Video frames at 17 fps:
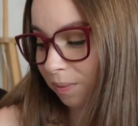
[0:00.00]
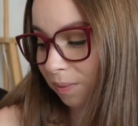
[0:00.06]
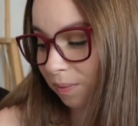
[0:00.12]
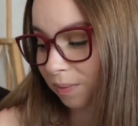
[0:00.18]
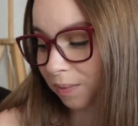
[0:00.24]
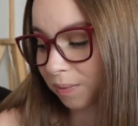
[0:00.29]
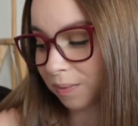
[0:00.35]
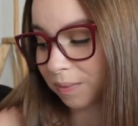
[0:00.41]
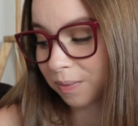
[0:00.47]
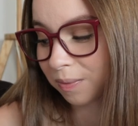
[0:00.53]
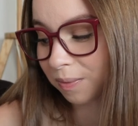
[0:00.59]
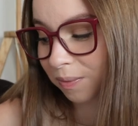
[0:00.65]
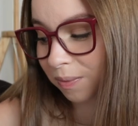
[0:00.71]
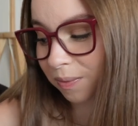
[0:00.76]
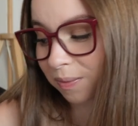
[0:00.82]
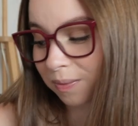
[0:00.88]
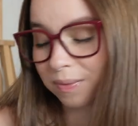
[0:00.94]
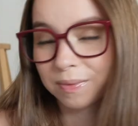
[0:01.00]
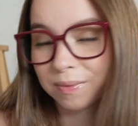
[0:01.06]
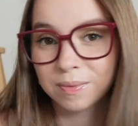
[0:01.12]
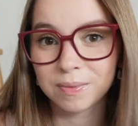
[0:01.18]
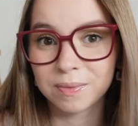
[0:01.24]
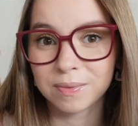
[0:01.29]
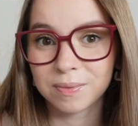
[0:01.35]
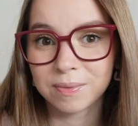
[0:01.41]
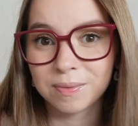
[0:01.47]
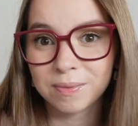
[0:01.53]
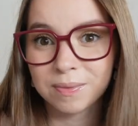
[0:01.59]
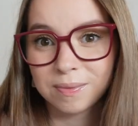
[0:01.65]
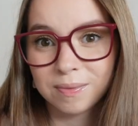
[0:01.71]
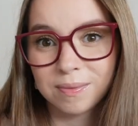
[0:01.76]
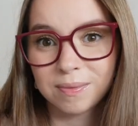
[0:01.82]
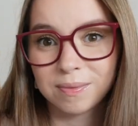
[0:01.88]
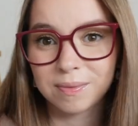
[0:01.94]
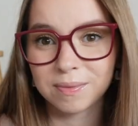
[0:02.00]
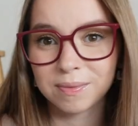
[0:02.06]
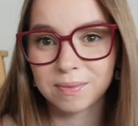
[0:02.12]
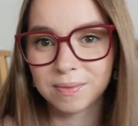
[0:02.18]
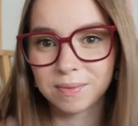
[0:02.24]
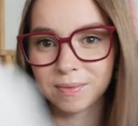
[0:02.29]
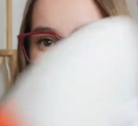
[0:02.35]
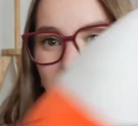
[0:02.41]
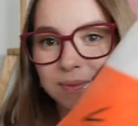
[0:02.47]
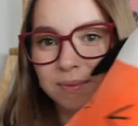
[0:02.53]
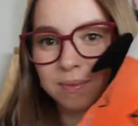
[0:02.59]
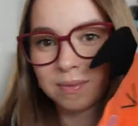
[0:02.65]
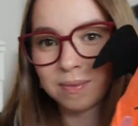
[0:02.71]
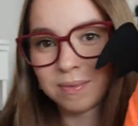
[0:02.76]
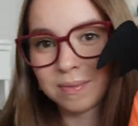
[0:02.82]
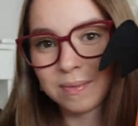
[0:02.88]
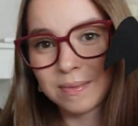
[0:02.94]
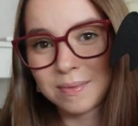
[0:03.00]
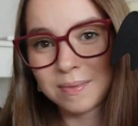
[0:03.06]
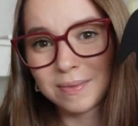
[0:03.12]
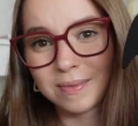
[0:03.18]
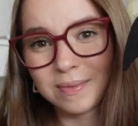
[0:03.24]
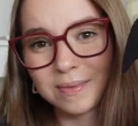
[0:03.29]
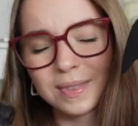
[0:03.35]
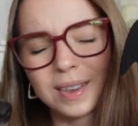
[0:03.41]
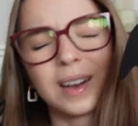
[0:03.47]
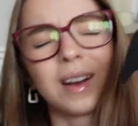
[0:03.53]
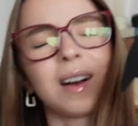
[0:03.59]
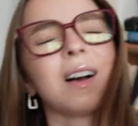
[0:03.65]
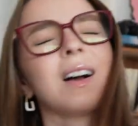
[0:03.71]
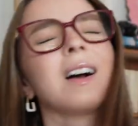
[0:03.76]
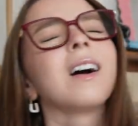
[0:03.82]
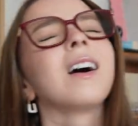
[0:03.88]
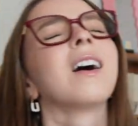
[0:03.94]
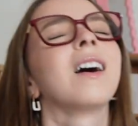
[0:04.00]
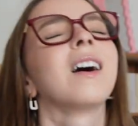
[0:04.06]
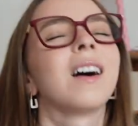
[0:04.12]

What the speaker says: Nothing is said.